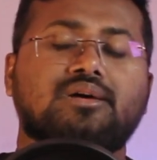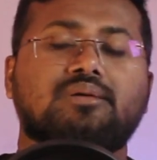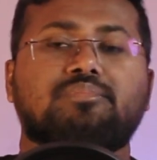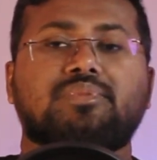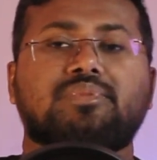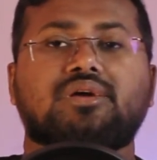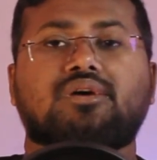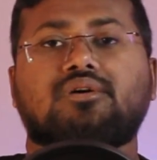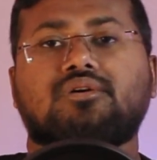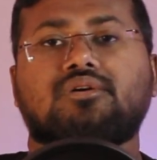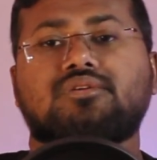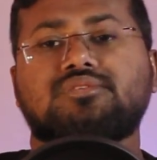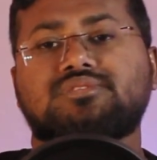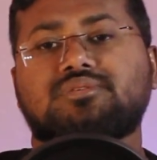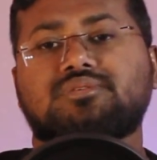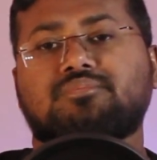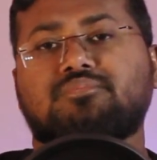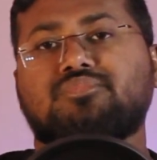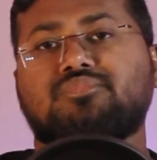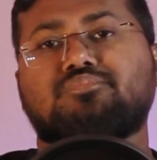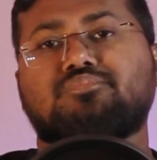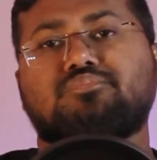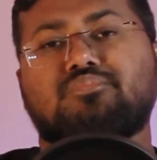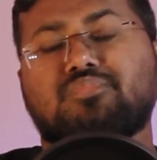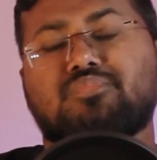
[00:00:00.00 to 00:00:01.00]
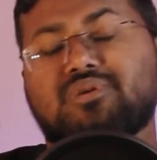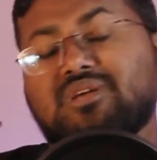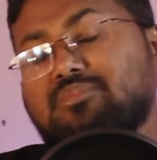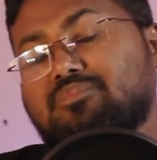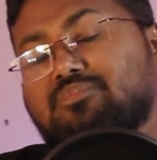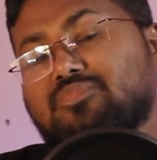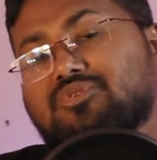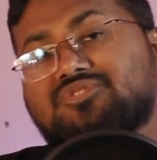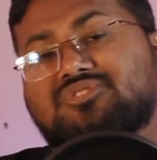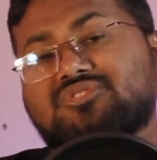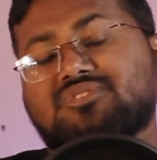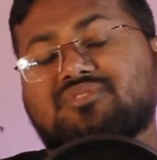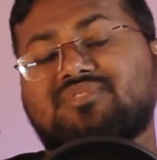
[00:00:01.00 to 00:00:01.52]
because in
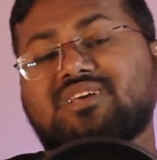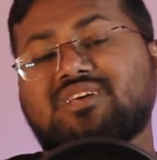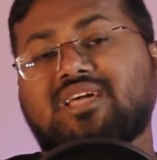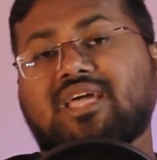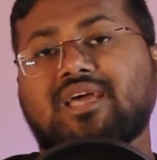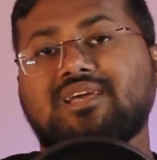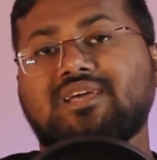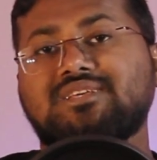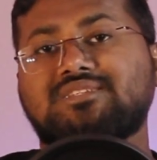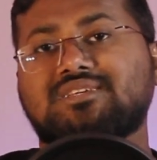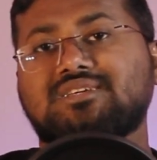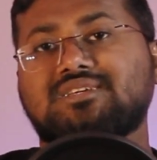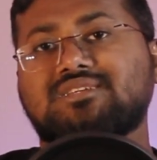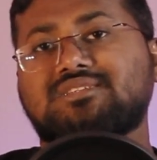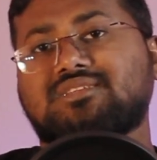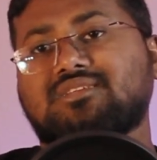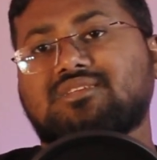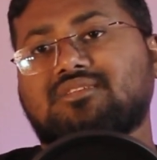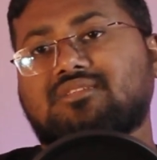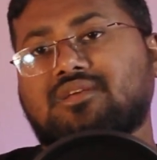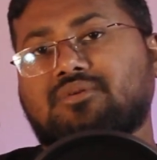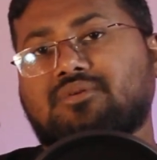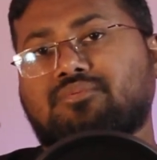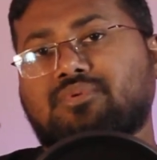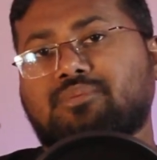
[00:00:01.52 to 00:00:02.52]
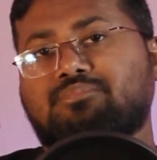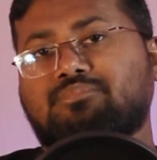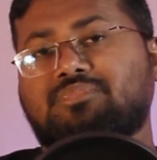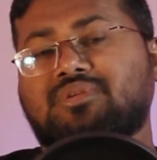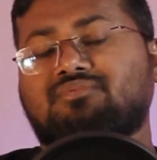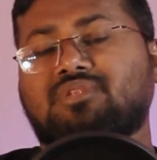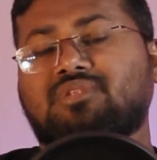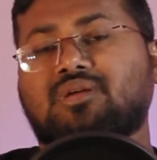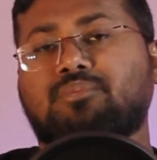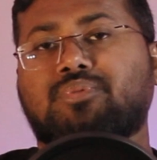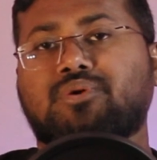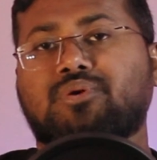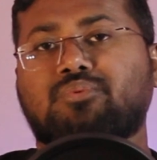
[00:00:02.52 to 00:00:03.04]
most of the cases the web
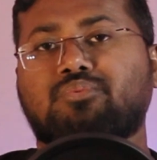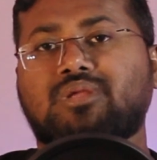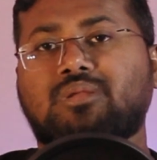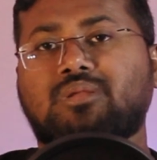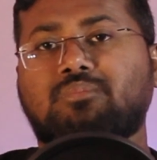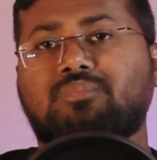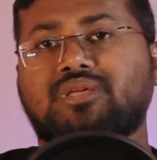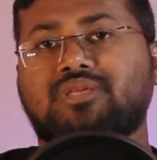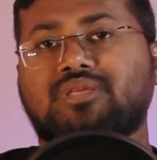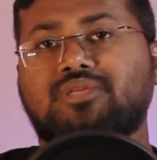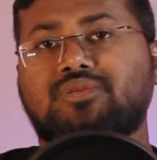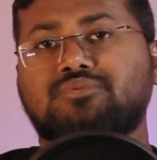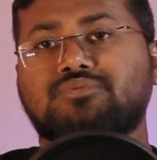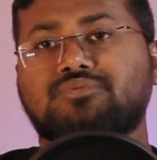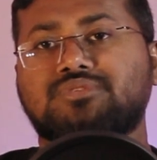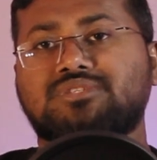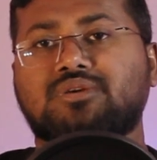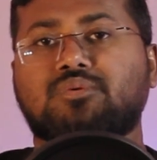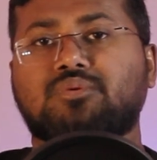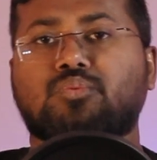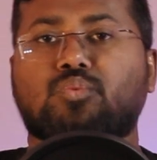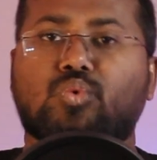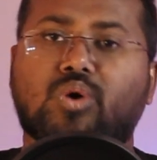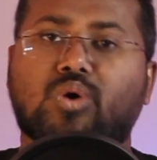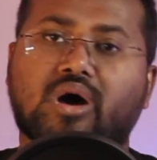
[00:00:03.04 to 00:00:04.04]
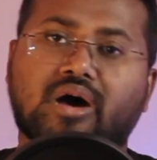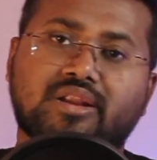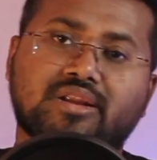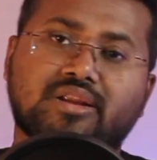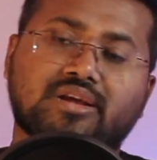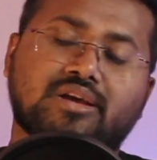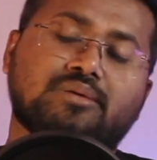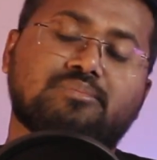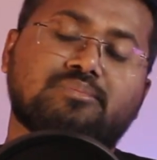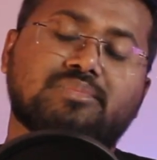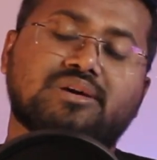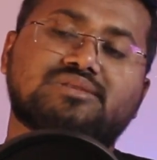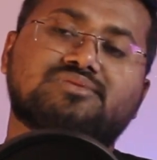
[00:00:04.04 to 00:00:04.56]
developer will be using one
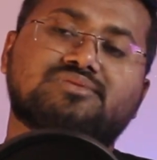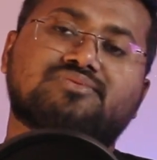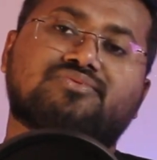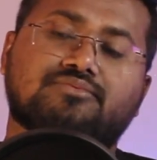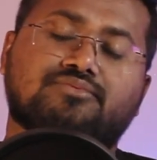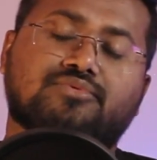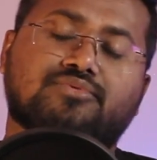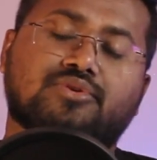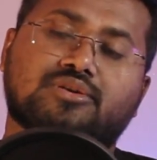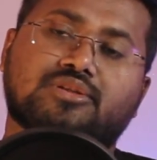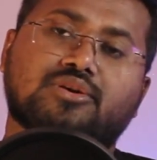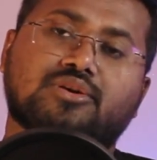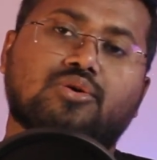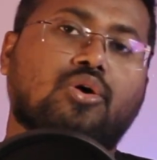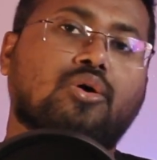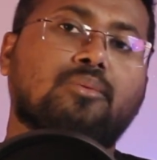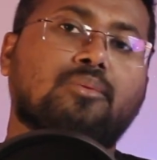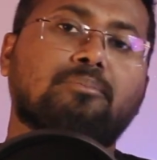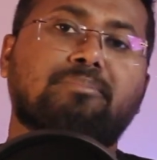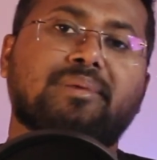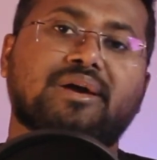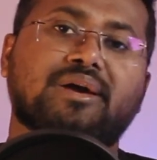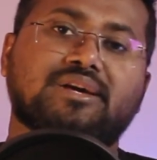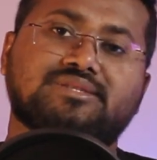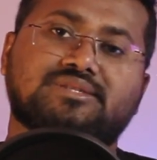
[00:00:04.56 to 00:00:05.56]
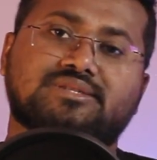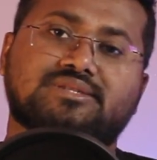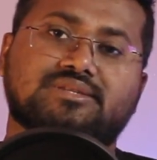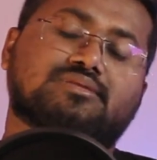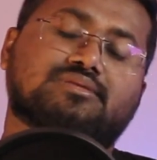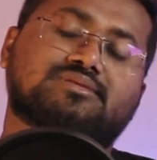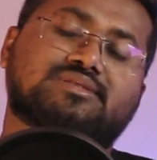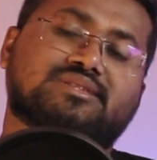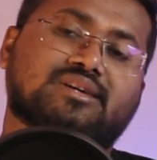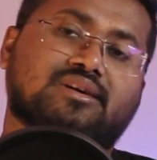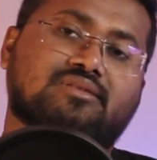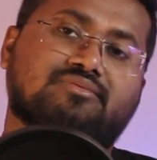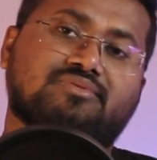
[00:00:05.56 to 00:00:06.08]
image for the homepage
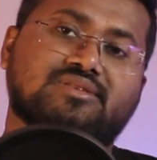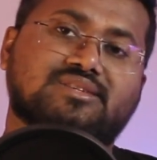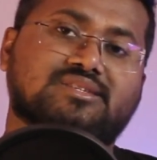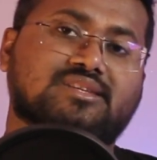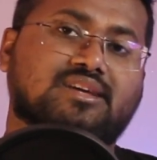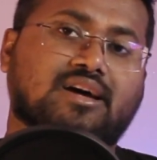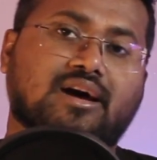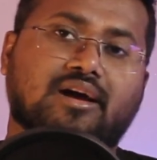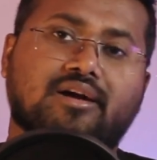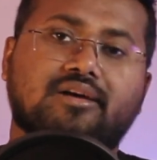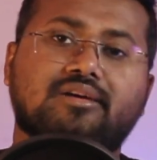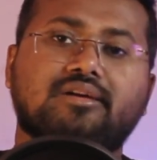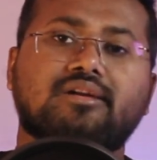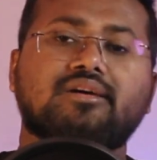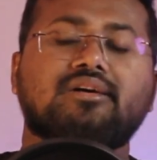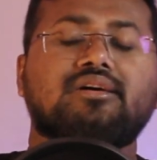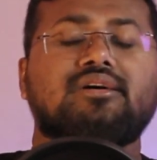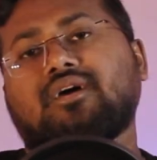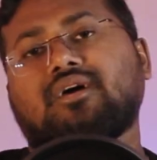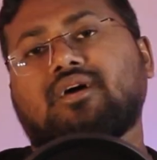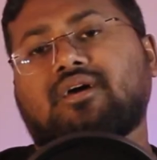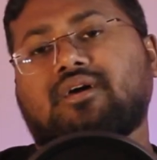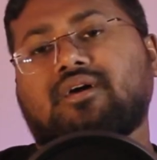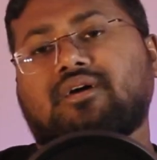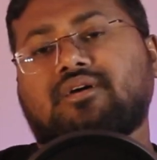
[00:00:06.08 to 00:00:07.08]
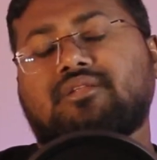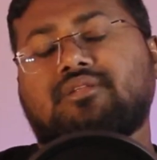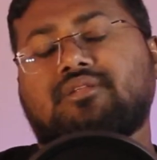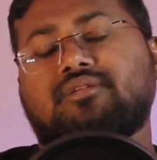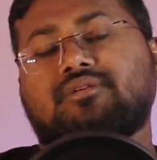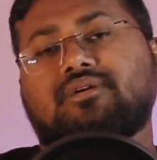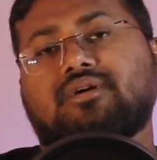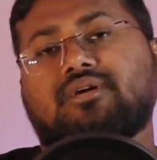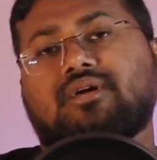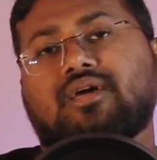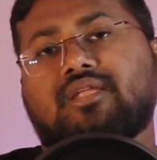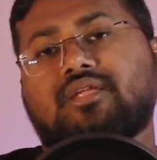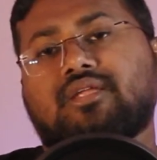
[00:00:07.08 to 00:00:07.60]
service card and
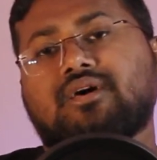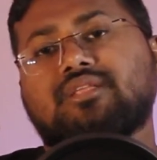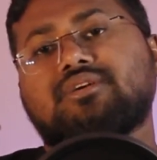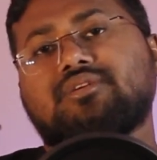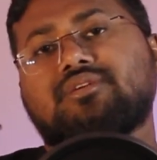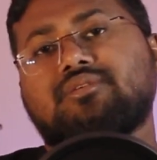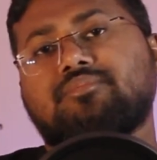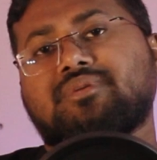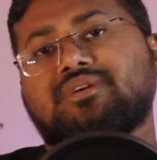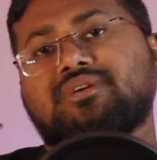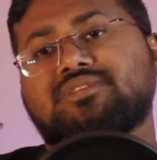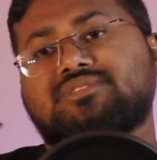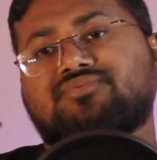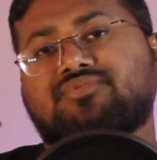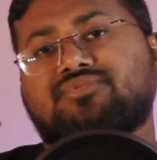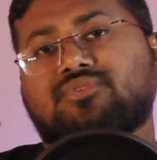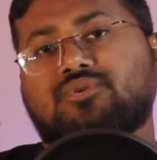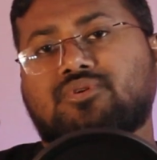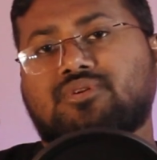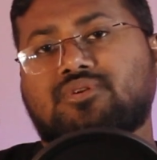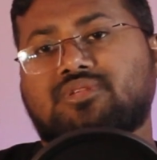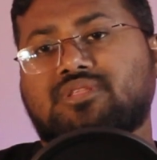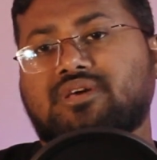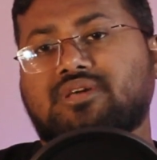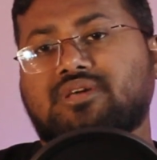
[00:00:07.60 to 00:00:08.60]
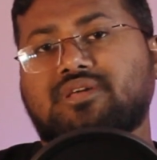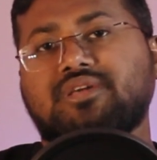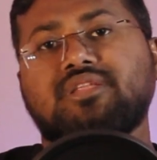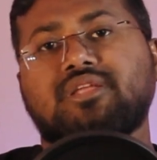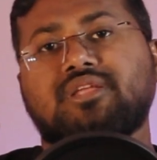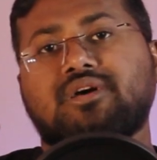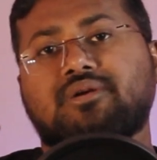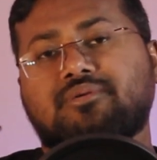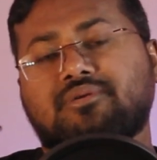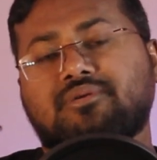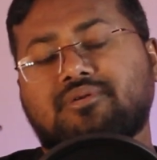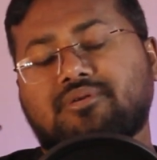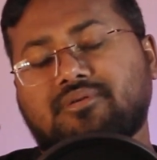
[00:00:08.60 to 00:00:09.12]
another image for the
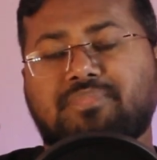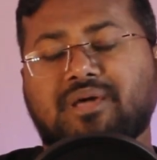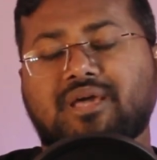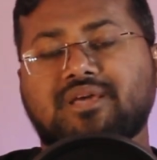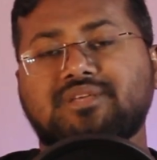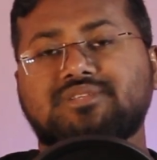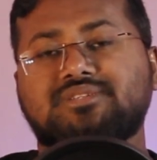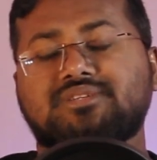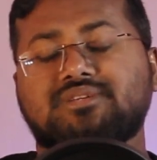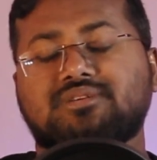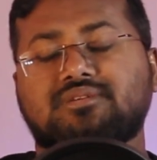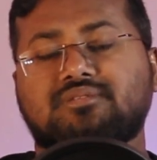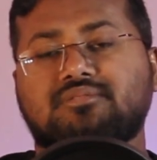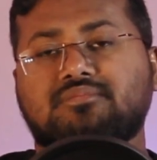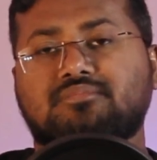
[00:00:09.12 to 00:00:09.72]
inner page.